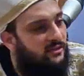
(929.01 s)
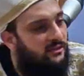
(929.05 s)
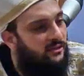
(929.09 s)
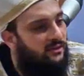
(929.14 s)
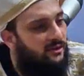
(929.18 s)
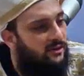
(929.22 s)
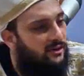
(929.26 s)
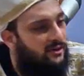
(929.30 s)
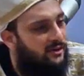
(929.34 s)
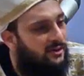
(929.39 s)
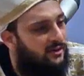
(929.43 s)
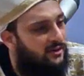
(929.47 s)
in
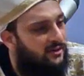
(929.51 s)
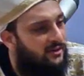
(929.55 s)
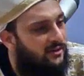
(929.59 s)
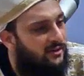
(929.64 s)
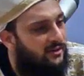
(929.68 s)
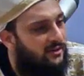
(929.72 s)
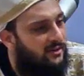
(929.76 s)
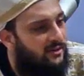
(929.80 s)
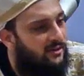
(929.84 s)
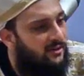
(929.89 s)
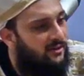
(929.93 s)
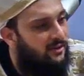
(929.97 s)
her
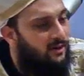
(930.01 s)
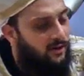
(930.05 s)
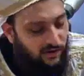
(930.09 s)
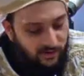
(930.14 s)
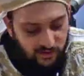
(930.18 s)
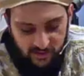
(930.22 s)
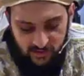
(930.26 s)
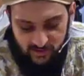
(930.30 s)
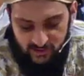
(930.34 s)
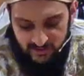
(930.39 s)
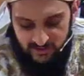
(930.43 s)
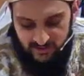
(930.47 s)

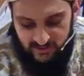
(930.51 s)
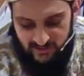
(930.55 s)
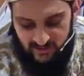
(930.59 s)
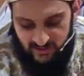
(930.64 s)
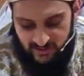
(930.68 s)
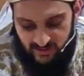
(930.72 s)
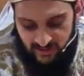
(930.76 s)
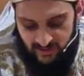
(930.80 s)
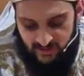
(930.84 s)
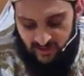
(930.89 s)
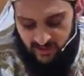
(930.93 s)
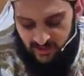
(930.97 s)
heart.
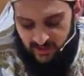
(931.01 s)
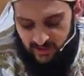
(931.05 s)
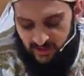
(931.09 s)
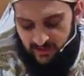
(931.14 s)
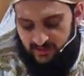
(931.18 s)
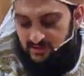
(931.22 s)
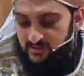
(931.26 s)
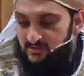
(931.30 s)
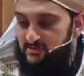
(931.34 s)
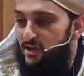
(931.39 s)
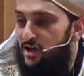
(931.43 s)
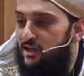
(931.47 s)

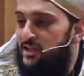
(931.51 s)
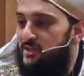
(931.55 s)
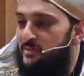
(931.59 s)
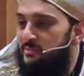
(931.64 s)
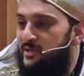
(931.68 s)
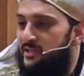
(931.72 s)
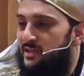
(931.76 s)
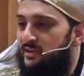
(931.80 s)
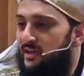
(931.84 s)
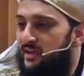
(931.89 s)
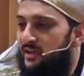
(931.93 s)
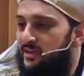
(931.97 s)
And
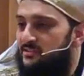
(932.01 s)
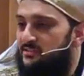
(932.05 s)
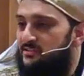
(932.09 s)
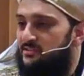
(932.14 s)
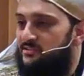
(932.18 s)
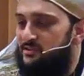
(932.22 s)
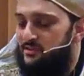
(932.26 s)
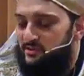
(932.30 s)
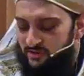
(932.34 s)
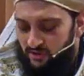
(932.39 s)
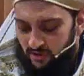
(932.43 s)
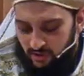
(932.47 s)
Solomon
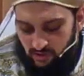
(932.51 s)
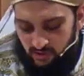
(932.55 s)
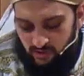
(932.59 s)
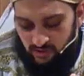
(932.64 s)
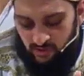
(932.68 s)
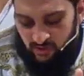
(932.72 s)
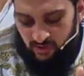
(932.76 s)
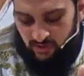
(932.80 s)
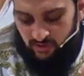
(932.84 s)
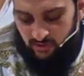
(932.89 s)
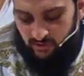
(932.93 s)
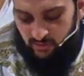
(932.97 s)
answered
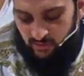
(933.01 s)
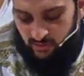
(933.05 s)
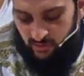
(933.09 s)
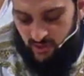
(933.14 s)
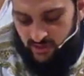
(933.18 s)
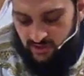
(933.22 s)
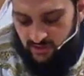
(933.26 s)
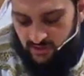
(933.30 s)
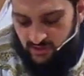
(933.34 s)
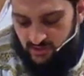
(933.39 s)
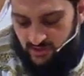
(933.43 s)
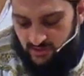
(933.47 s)
all her
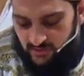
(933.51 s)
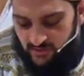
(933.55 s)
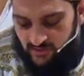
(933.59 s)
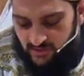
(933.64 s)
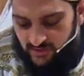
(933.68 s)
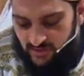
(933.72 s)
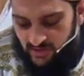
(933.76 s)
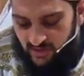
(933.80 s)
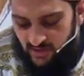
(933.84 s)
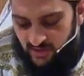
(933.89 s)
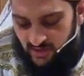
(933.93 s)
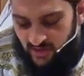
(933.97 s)

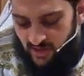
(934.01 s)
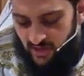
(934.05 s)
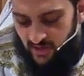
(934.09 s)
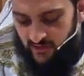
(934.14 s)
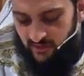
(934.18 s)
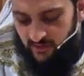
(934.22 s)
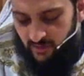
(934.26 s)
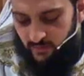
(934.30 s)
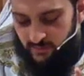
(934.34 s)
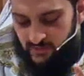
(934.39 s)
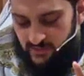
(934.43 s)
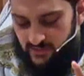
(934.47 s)
questions.
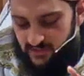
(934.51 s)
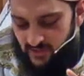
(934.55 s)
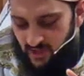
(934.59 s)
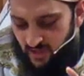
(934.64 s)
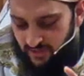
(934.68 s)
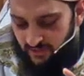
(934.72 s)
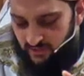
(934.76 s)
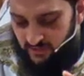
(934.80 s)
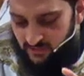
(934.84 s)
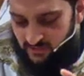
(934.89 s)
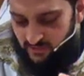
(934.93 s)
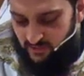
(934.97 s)
And there was
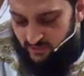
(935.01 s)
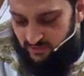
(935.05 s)
nothing